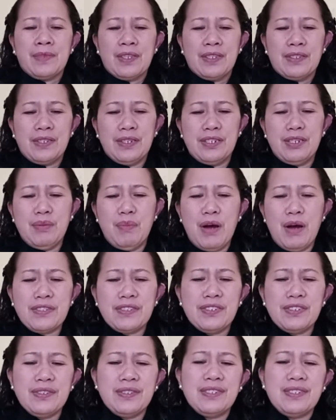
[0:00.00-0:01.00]
So the
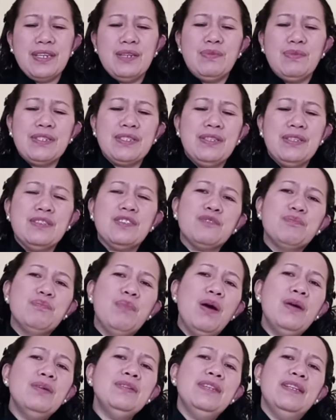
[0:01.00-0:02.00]
mustard seed was the
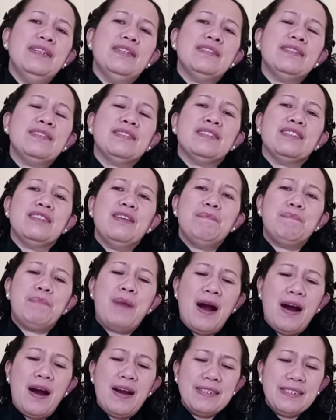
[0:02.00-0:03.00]
smallest
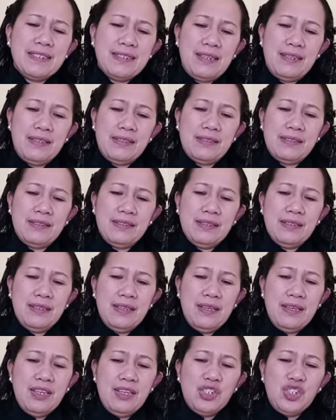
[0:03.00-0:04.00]
particle.
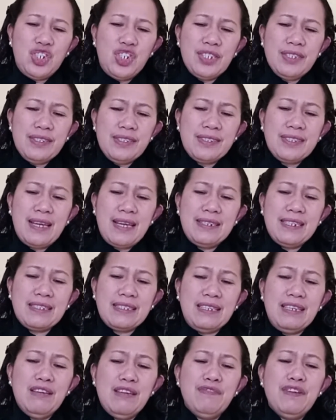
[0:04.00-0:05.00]
Jesus said
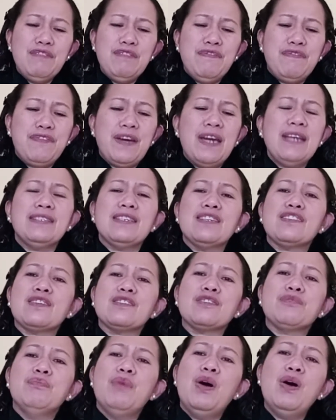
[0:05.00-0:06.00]
that even faith
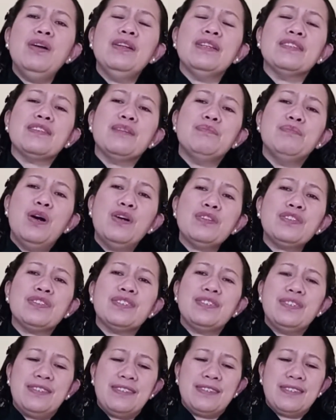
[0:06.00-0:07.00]
as small as a
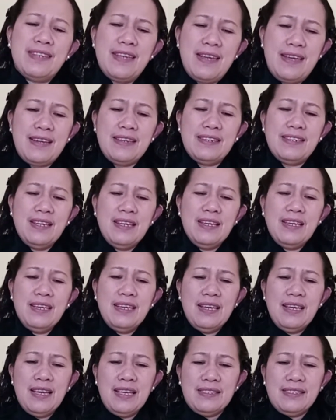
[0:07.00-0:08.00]
mustard seed
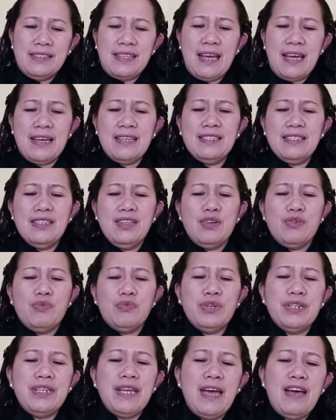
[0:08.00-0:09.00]
then
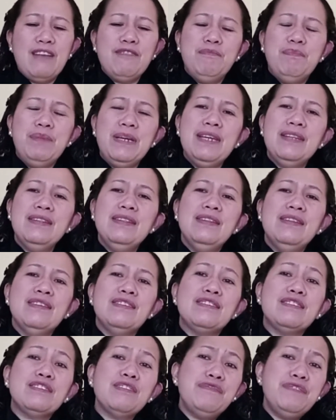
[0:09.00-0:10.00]
would have been
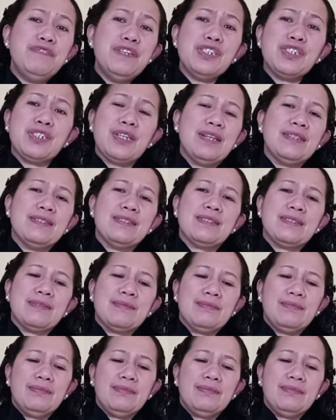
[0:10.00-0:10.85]
sufficient.